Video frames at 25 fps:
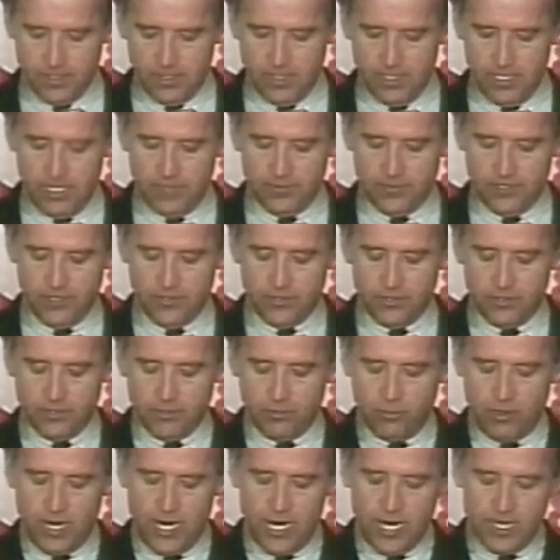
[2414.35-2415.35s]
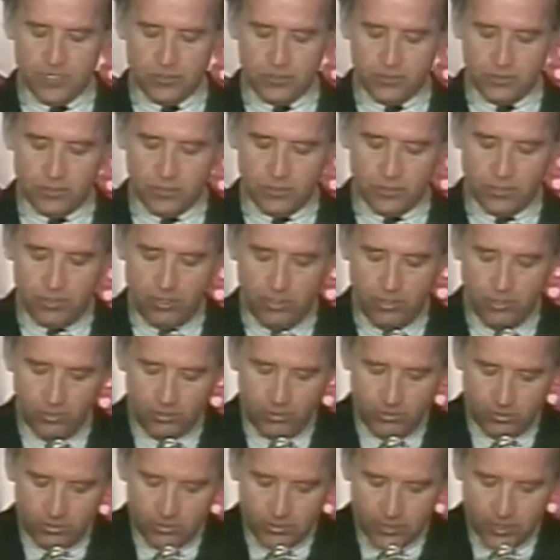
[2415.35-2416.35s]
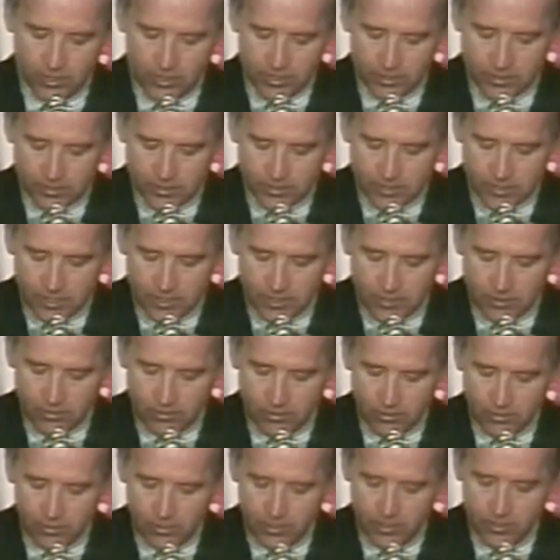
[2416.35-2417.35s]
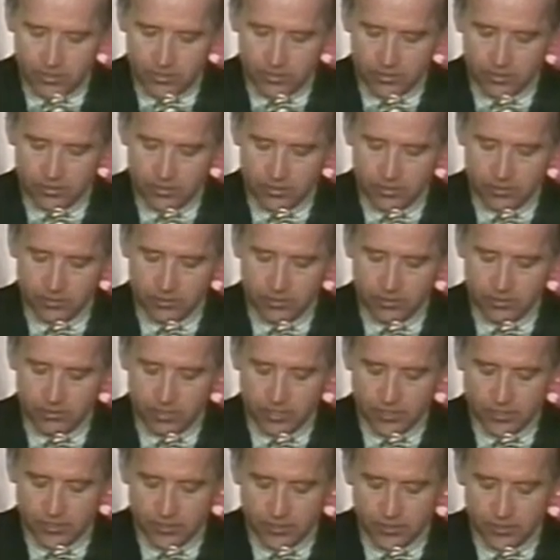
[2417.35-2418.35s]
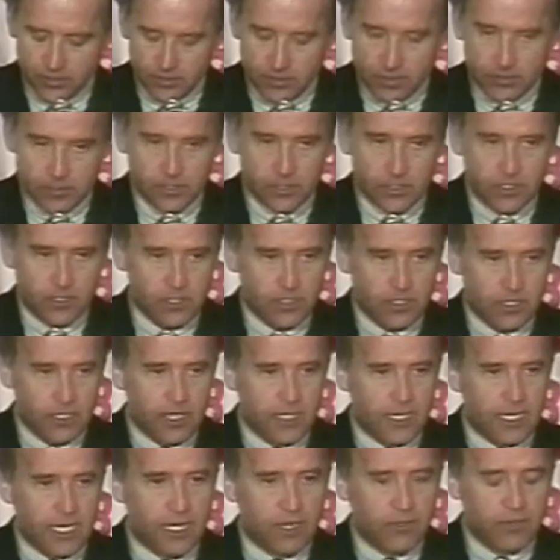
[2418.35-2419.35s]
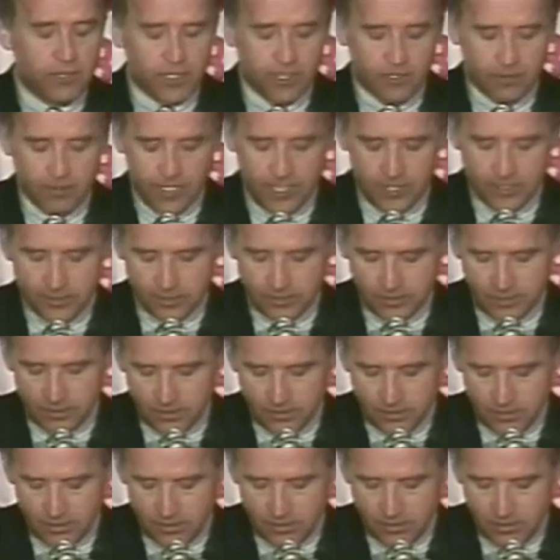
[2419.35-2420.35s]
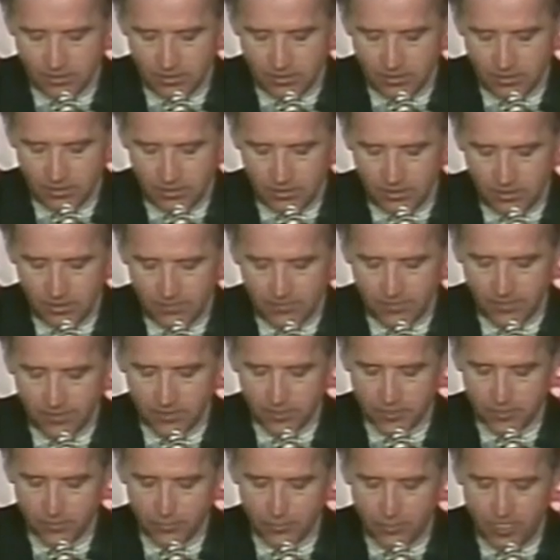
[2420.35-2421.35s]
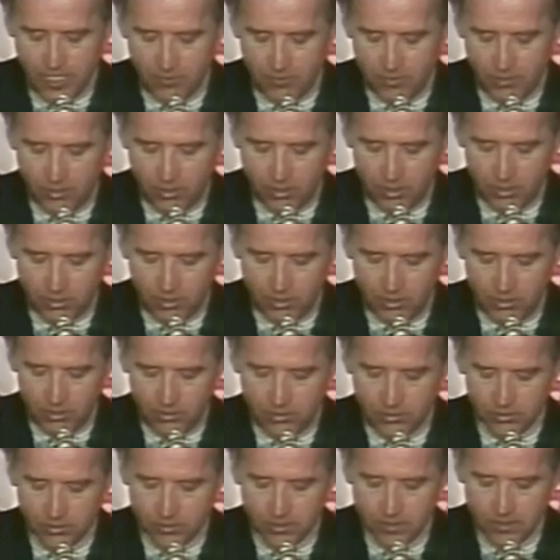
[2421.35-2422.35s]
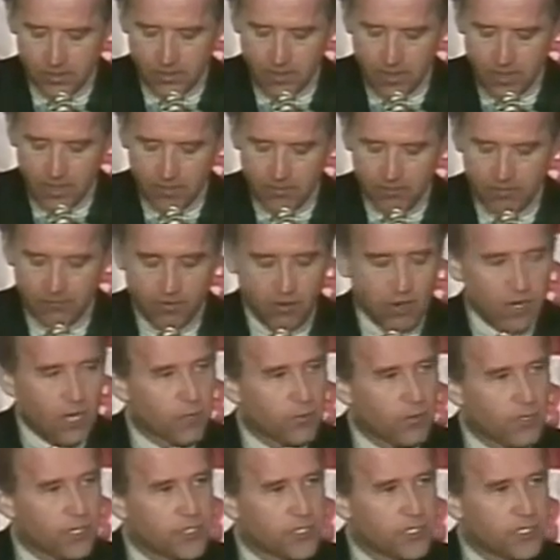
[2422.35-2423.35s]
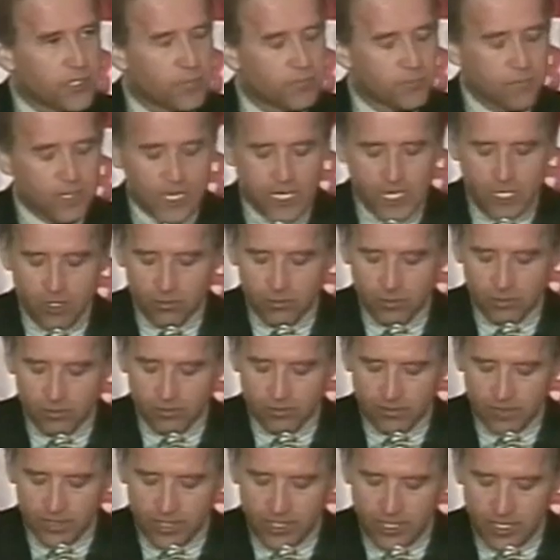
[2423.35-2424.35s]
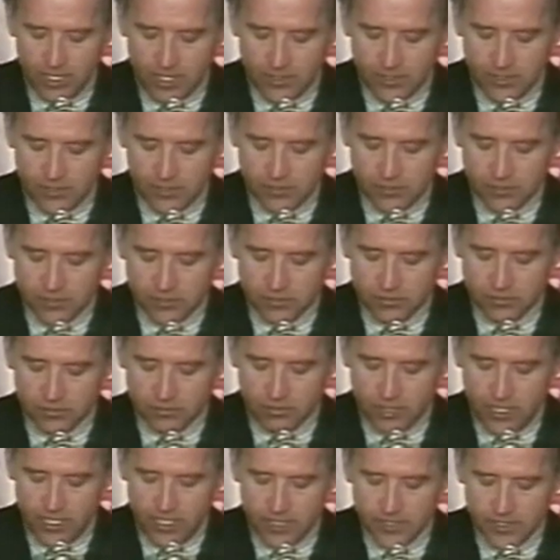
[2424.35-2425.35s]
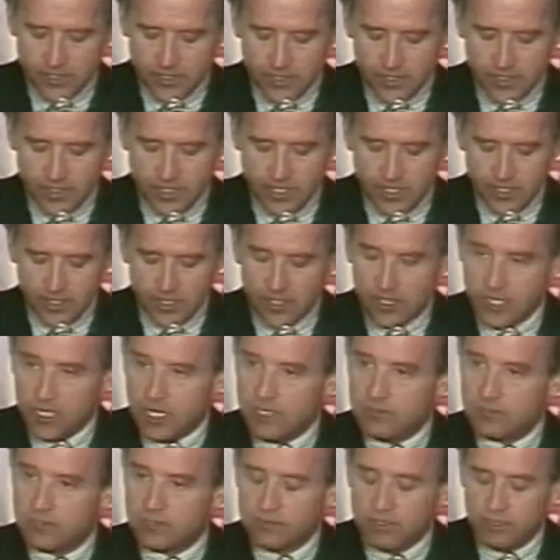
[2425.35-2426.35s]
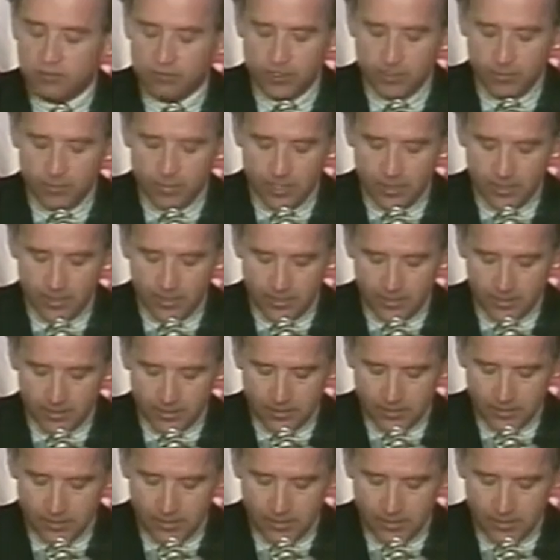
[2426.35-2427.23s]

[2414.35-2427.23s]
and then to grant or withhold our consent according to those questions and how they are answered. For the Supreme Court holds far-reaching power over the constitutional rights and daily lives of every American.